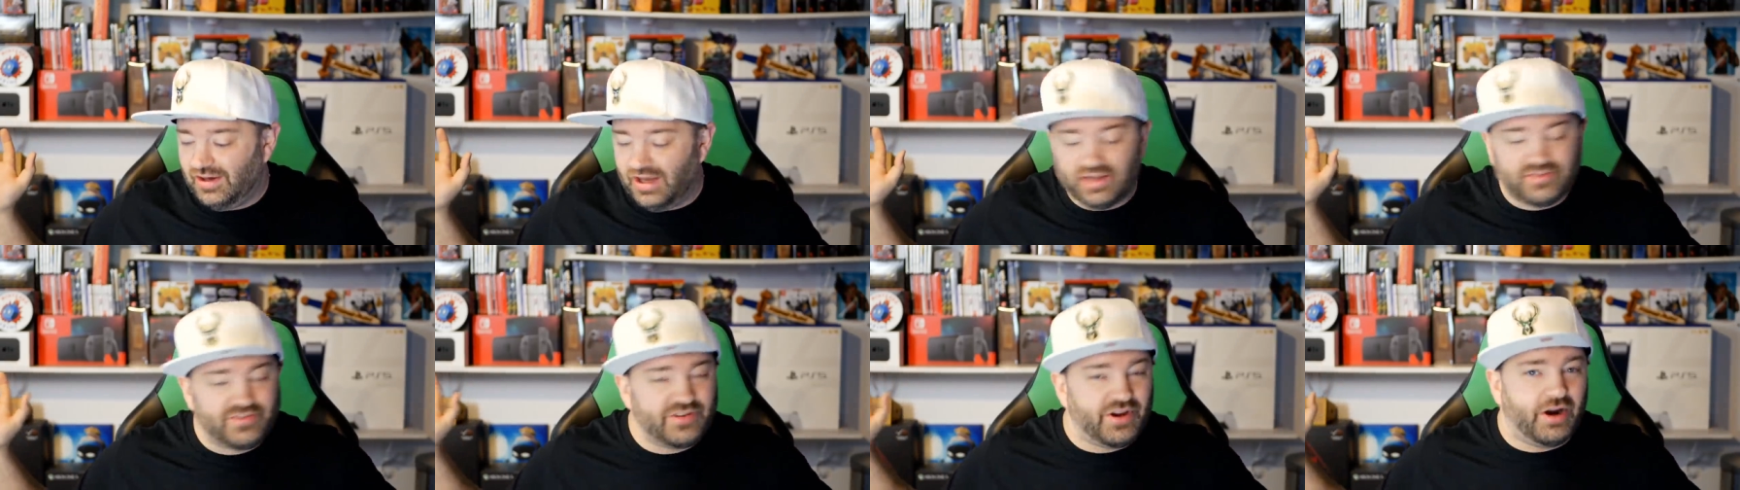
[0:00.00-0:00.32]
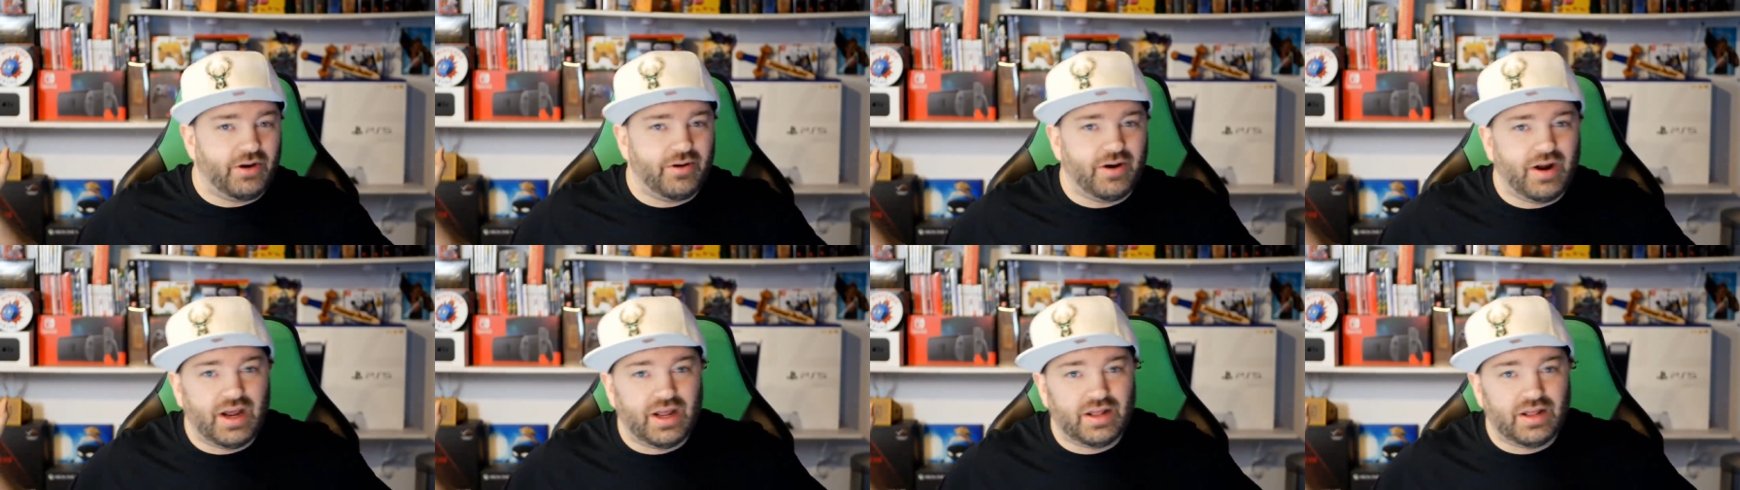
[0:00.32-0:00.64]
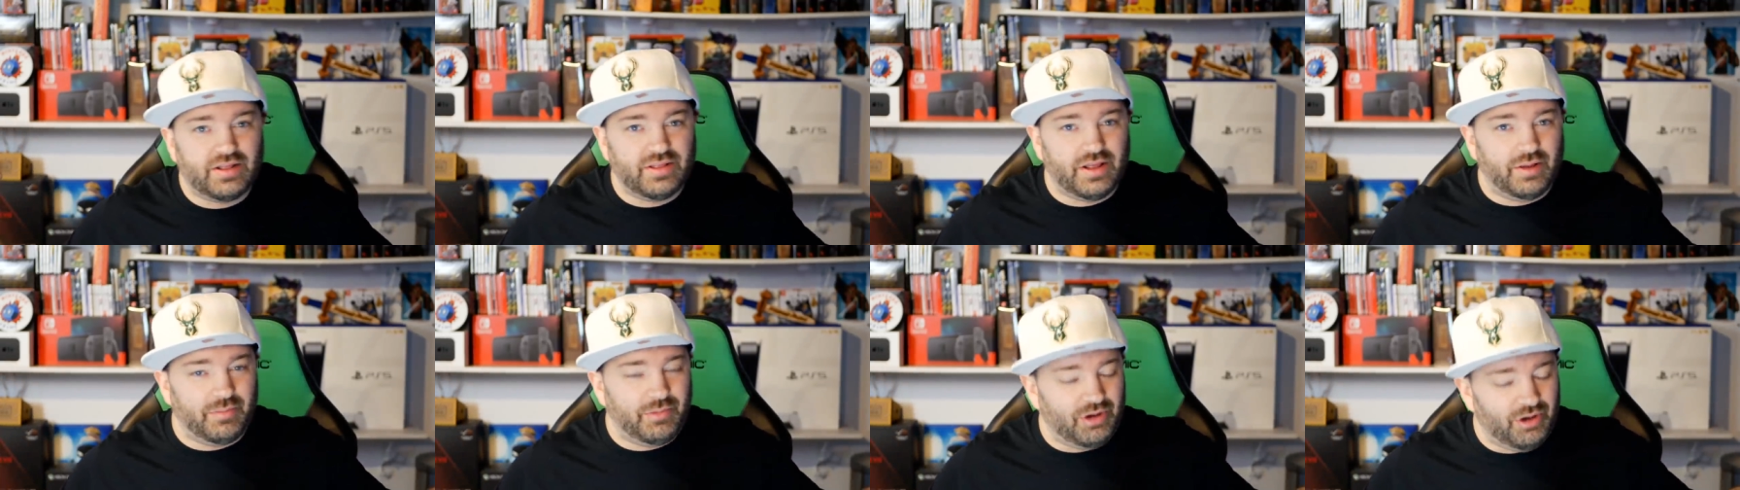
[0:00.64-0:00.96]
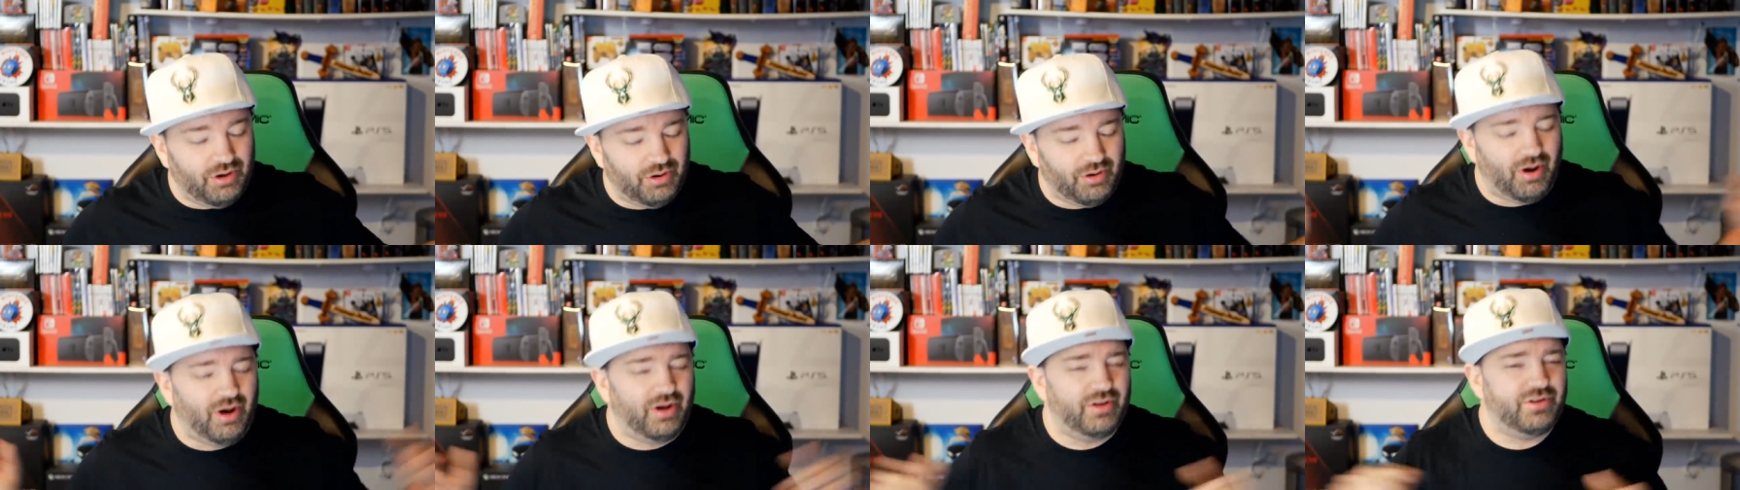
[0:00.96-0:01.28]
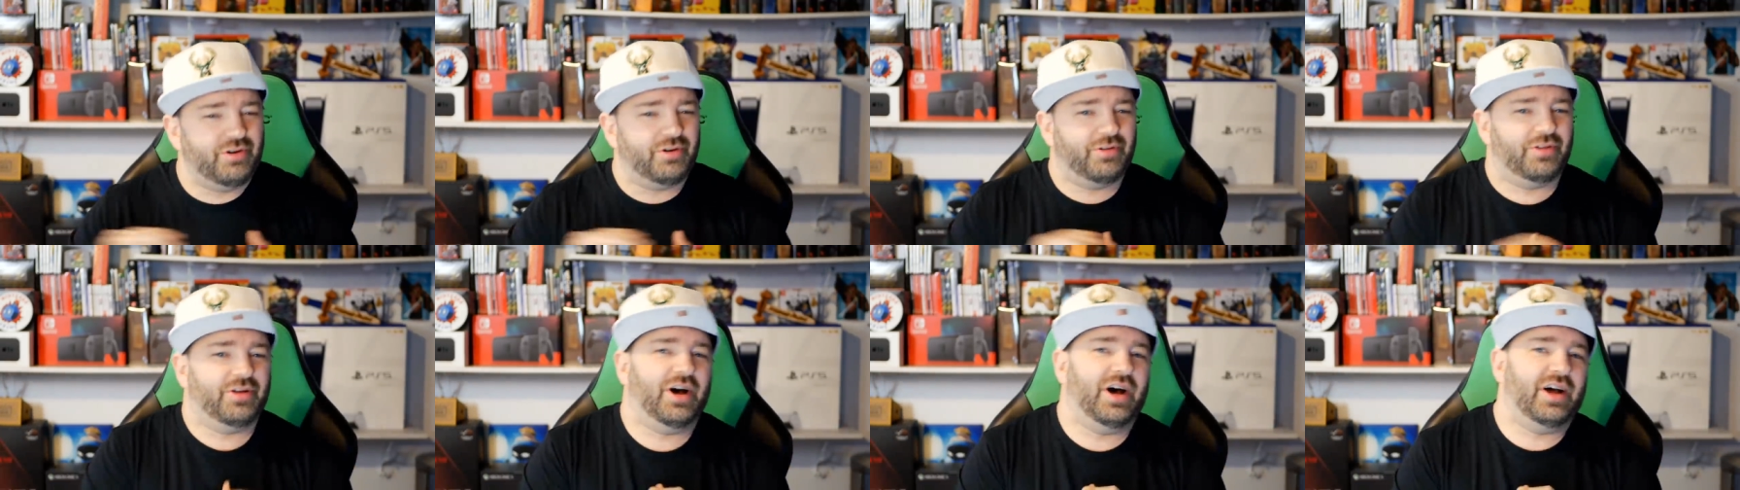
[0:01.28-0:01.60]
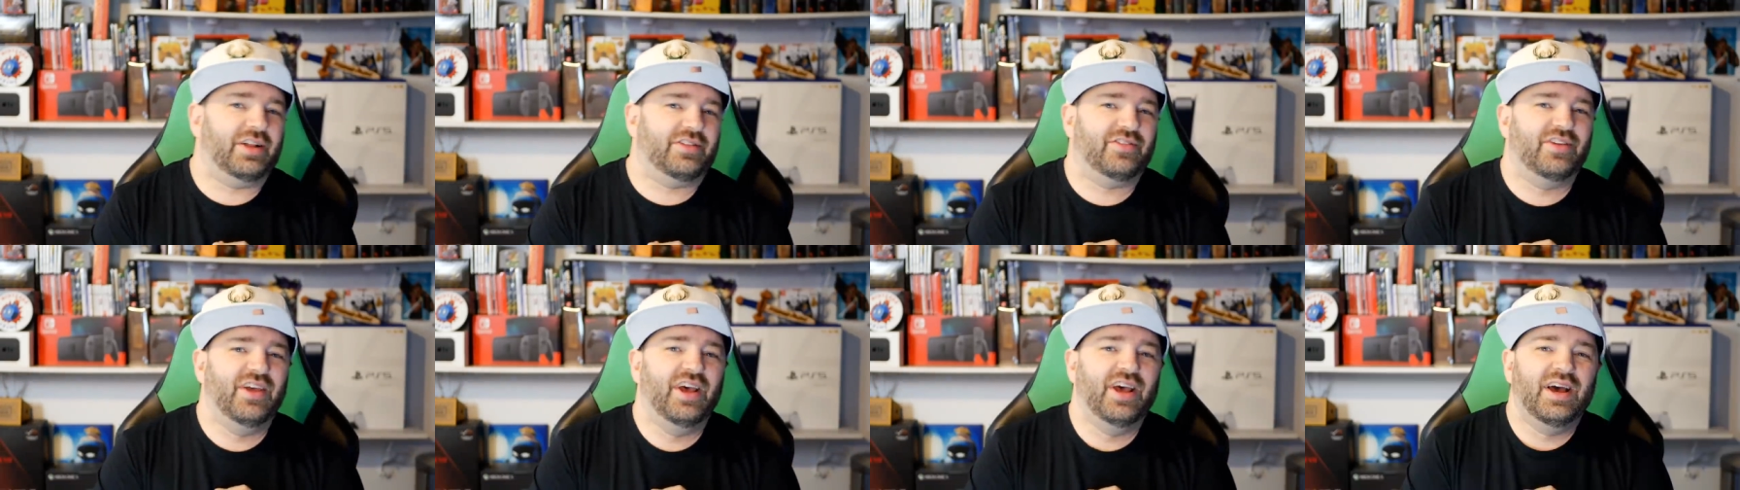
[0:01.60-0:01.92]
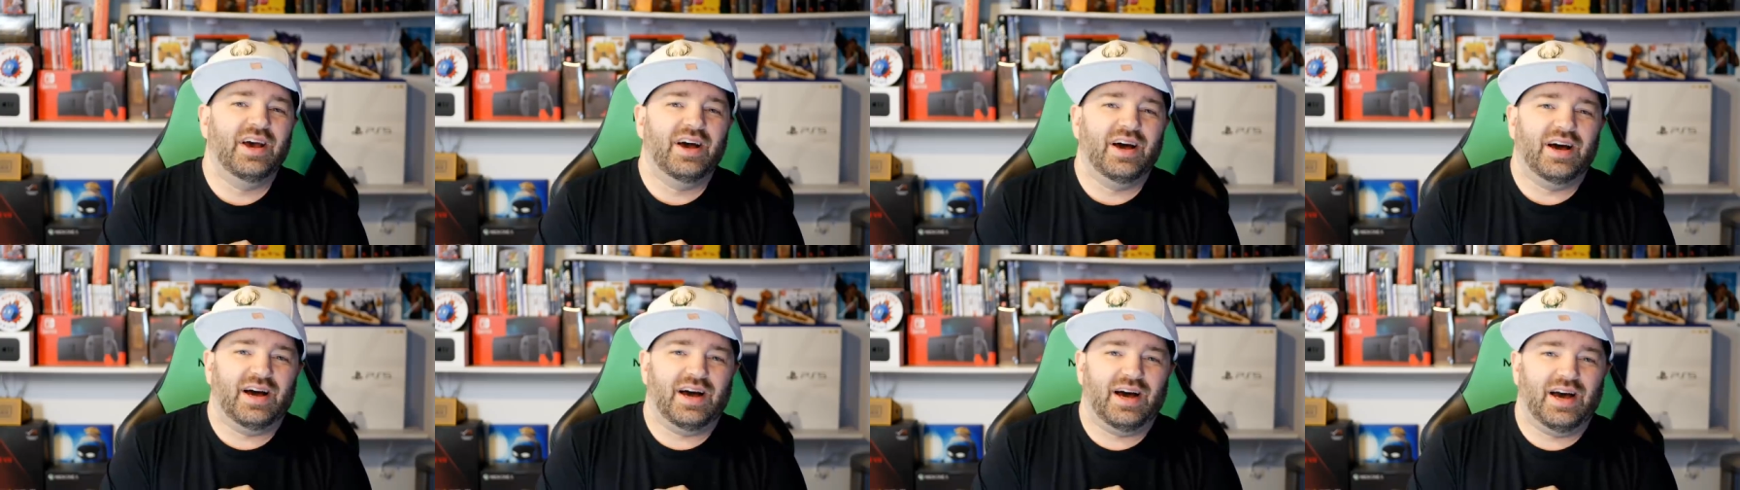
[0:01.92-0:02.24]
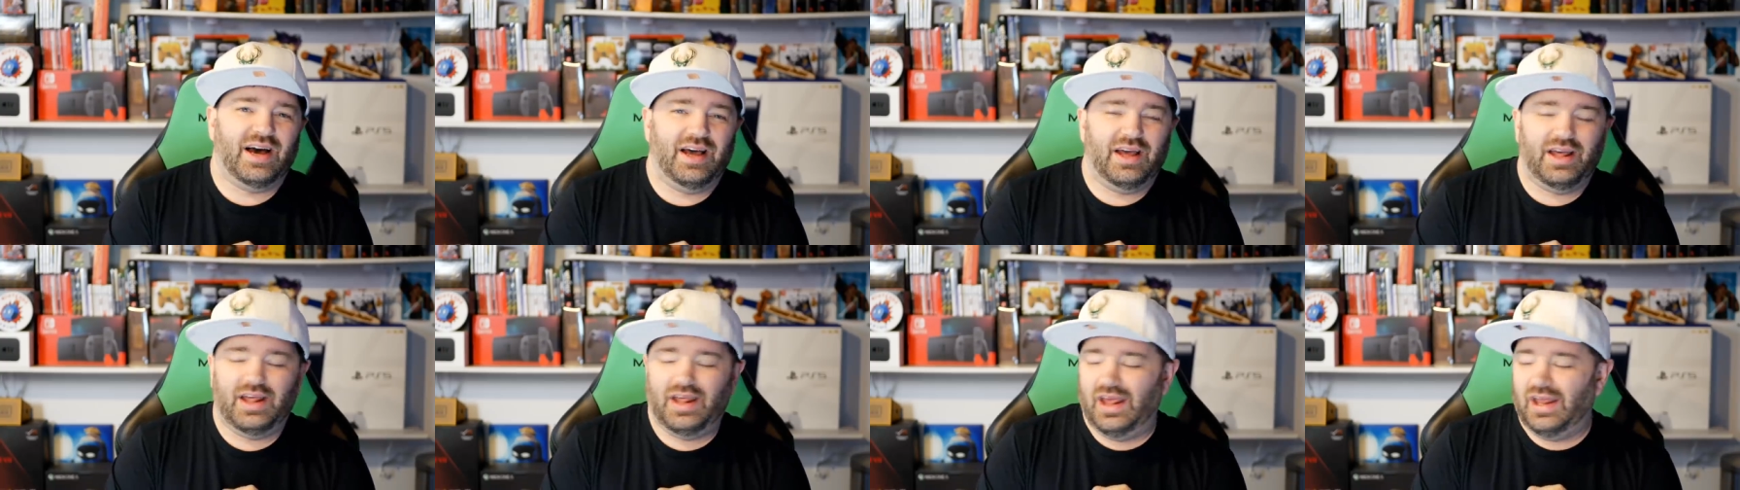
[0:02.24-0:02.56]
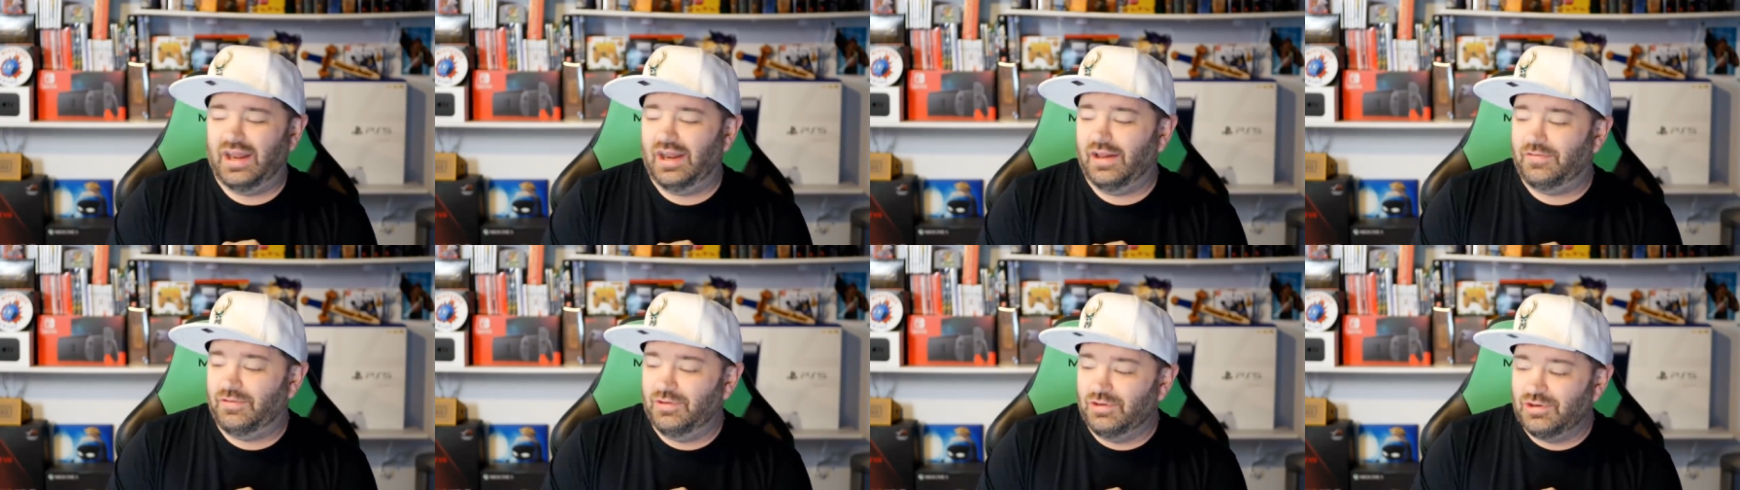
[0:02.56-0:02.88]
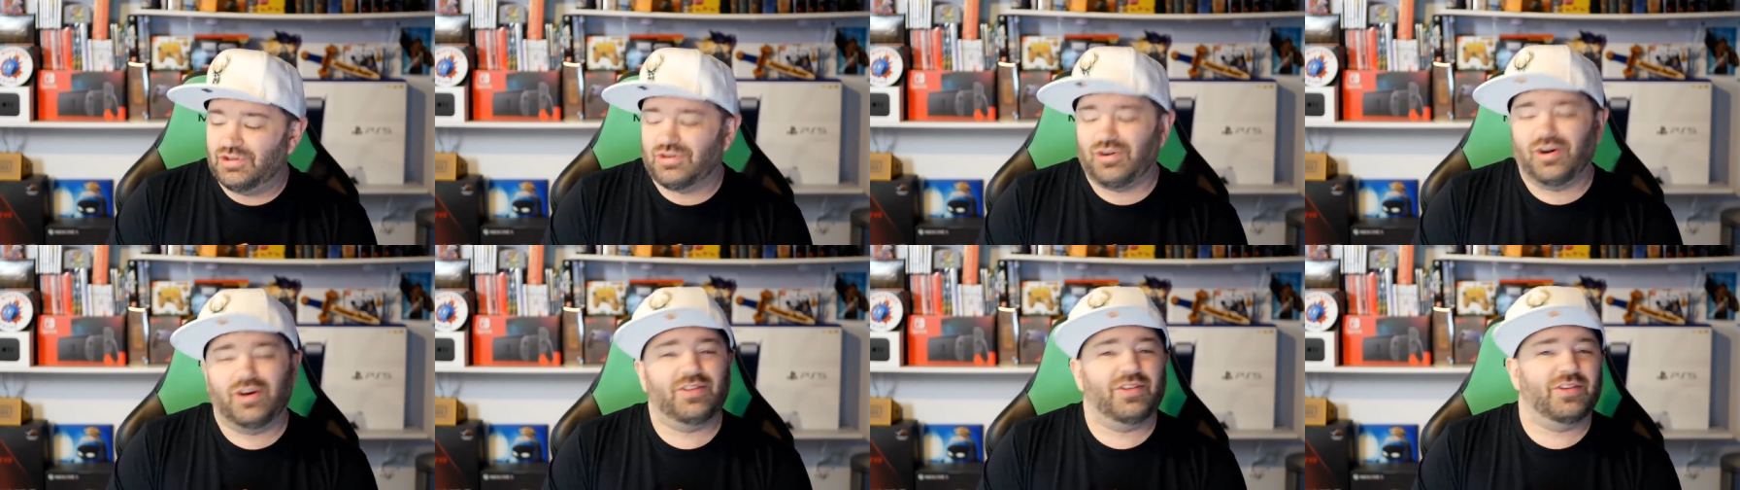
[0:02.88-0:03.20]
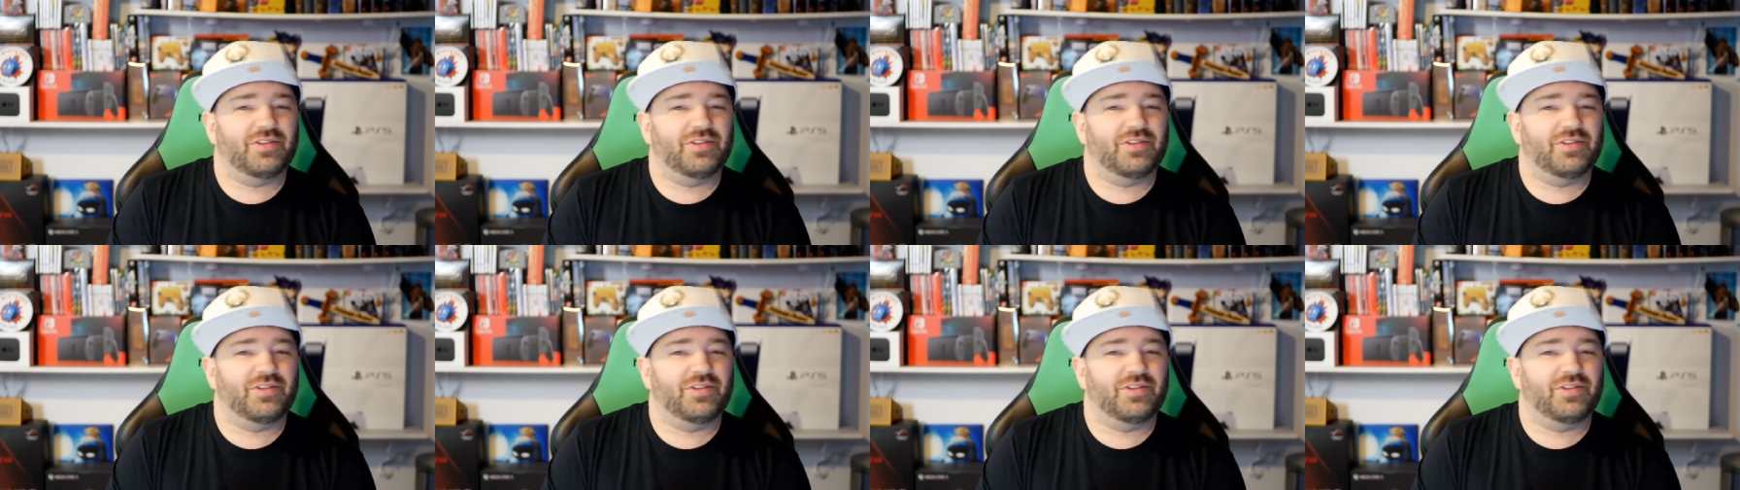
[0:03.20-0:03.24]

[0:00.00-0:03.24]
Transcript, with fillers: It's all right. Let me know all your thoughts. Uh, and if you enjoyed this